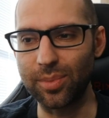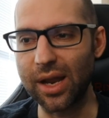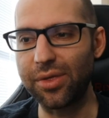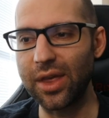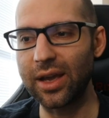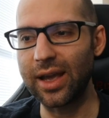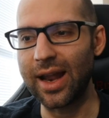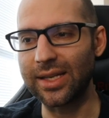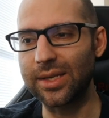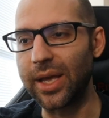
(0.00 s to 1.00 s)
but I think it
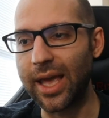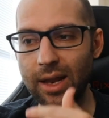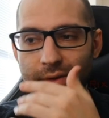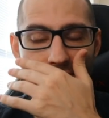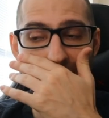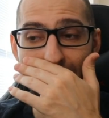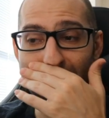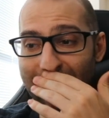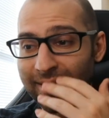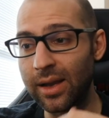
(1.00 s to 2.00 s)
has to be Kenny versus
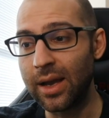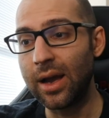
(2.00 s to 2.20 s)
Hangman.